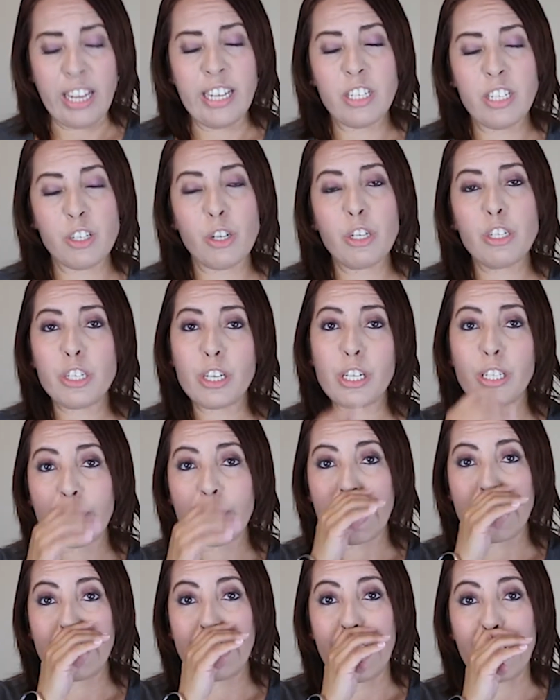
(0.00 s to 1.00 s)
so he took a look
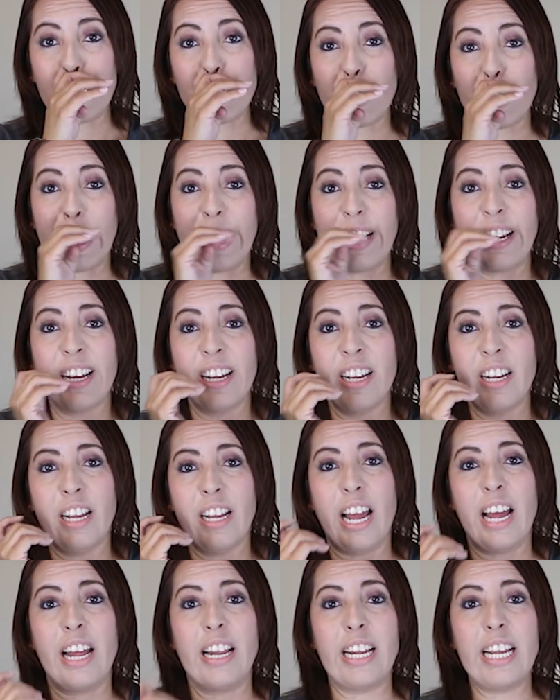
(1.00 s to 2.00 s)
at the x-ray,
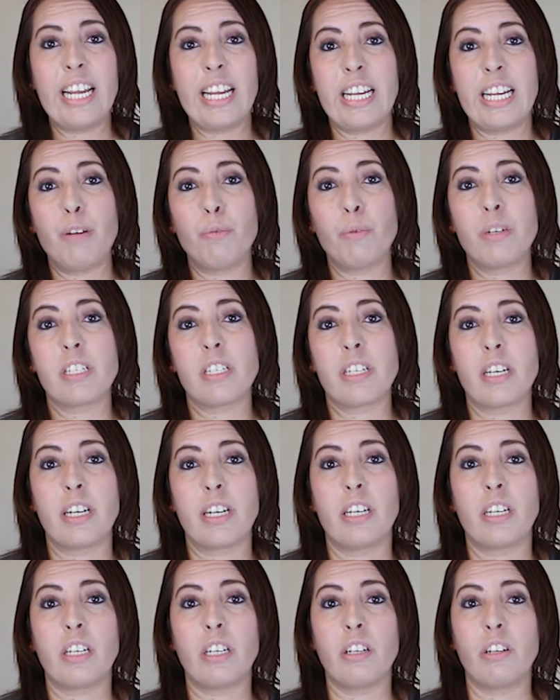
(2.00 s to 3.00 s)
and he was
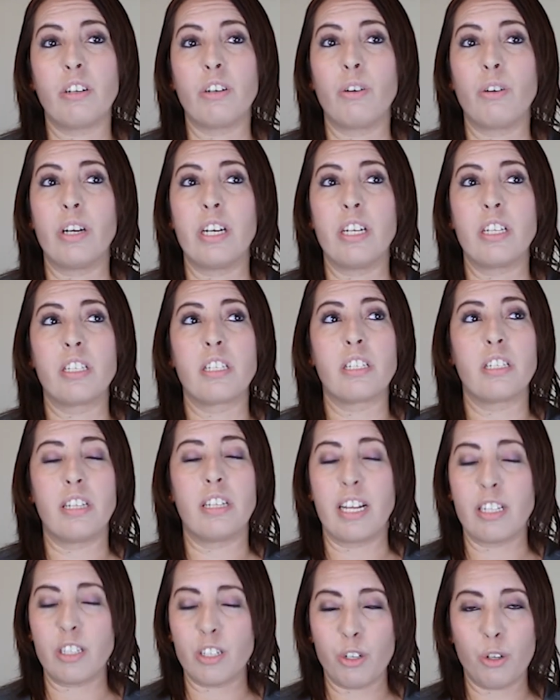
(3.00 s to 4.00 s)
like,
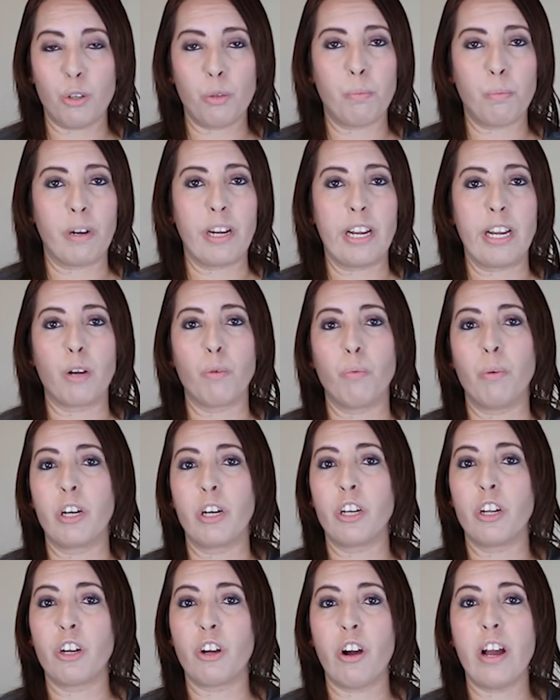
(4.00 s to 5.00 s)
that's an old break. We're
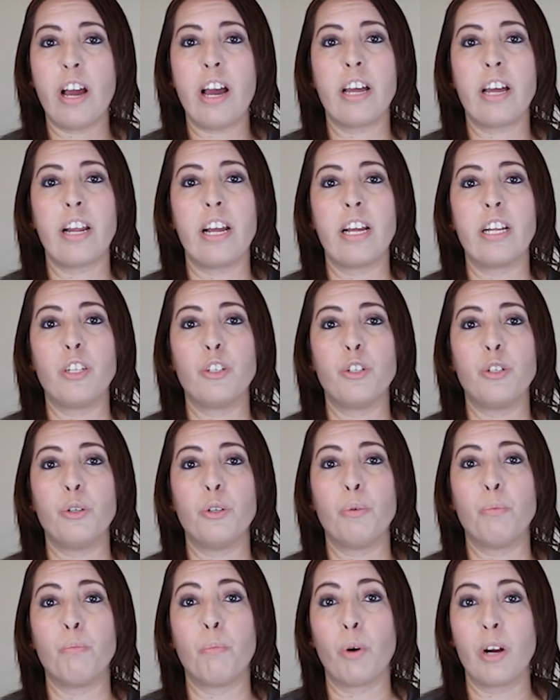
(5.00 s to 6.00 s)
gonna go ahead and
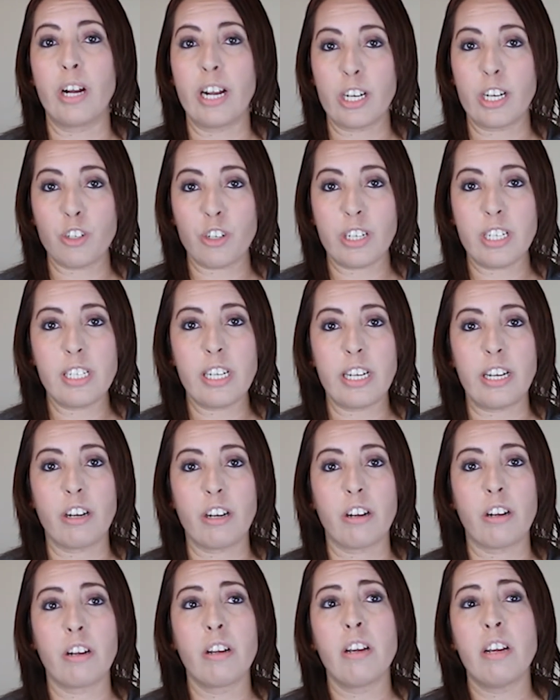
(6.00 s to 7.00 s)
do more x-rays
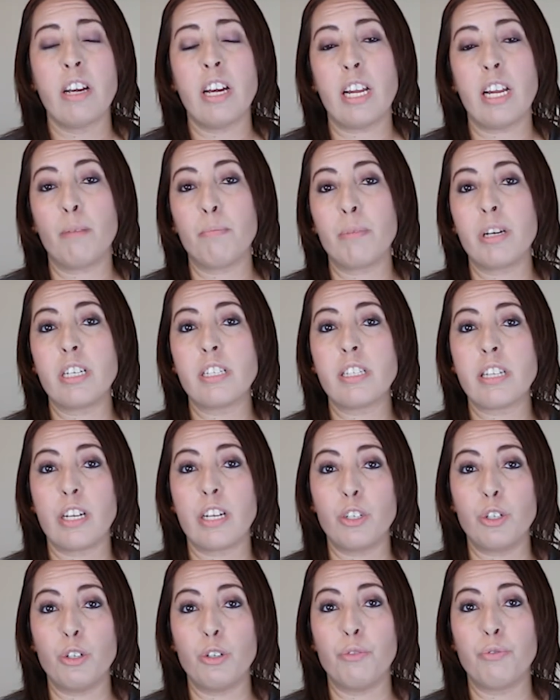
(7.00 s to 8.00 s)
here, and I'm gonna
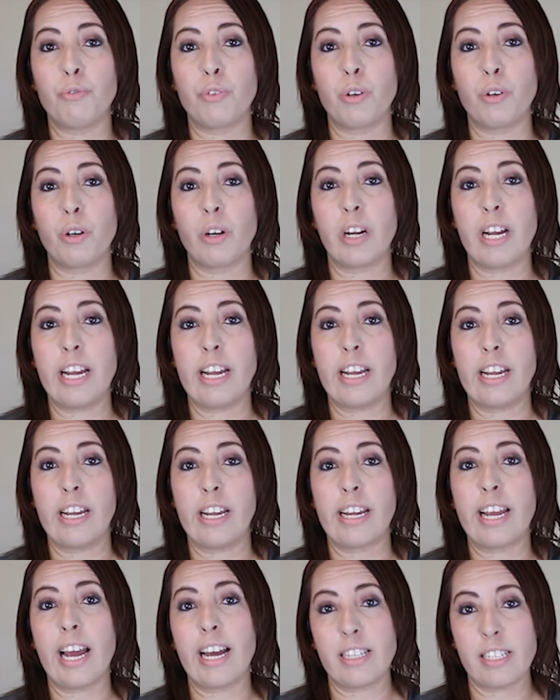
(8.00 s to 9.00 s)
send you for a
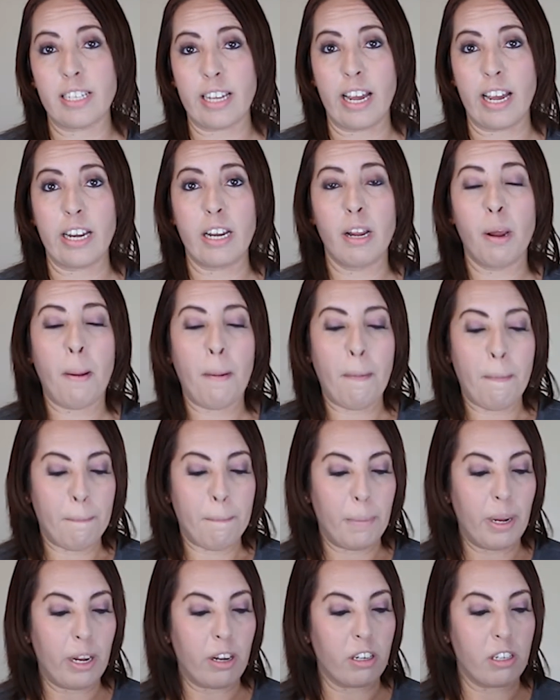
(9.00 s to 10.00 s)
CAT scan.
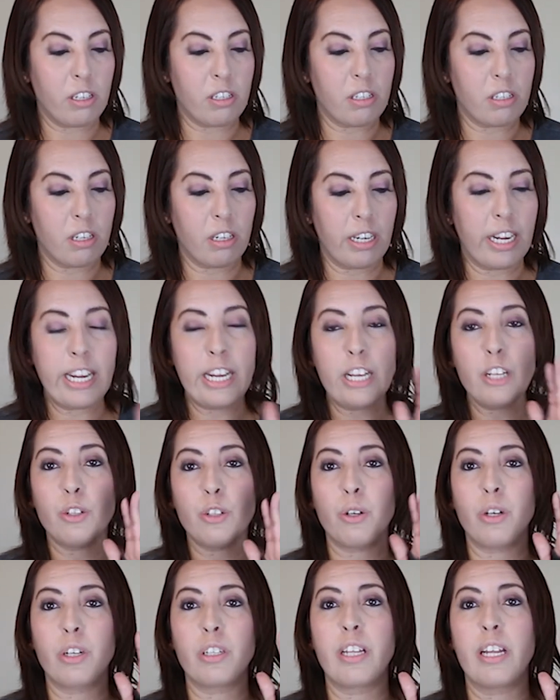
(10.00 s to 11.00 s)
Because he
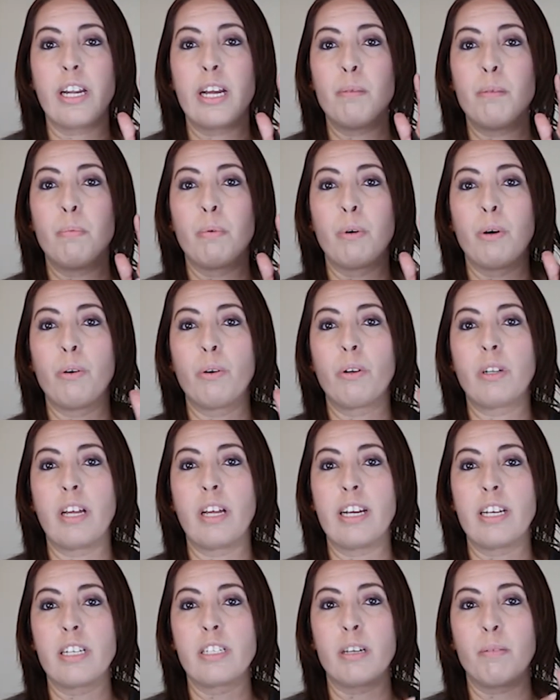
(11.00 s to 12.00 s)
thought that I broke
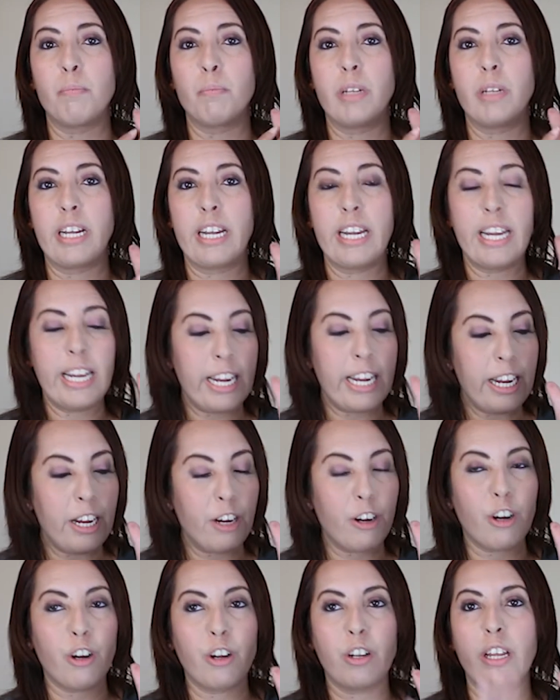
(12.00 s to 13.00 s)
like something
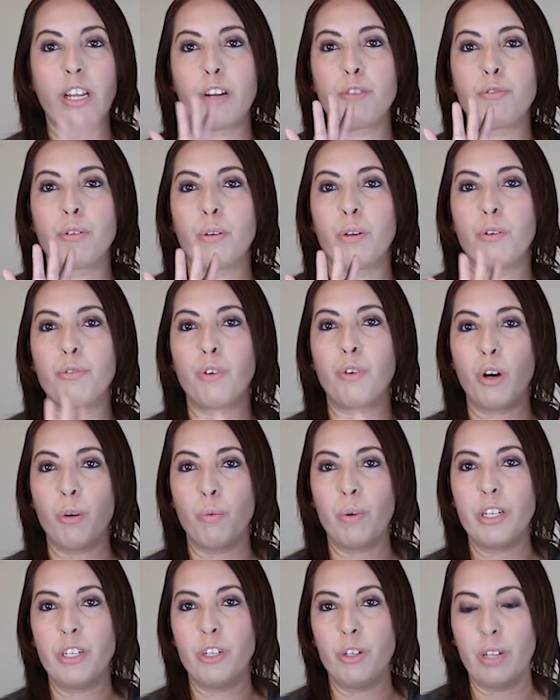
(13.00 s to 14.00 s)
here, like from the fall
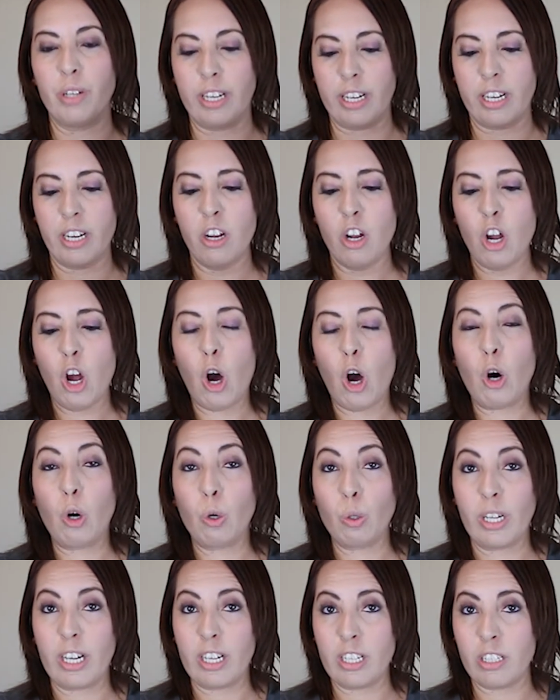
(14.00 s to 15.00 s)
when you like
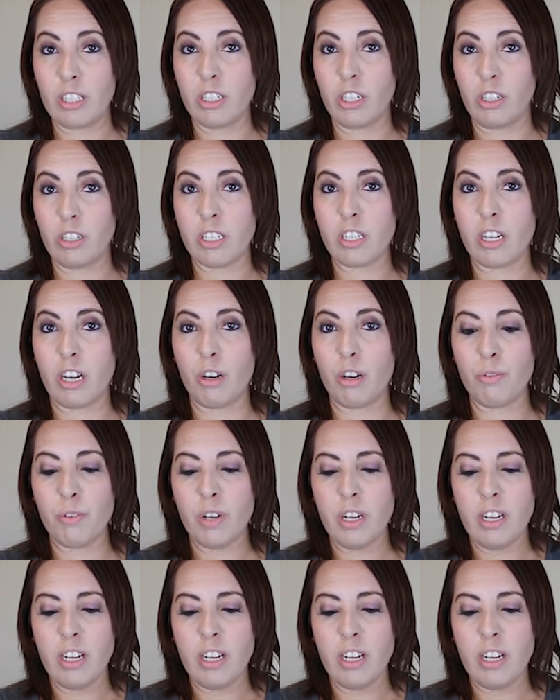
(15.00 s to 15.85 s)
hold on to yourself.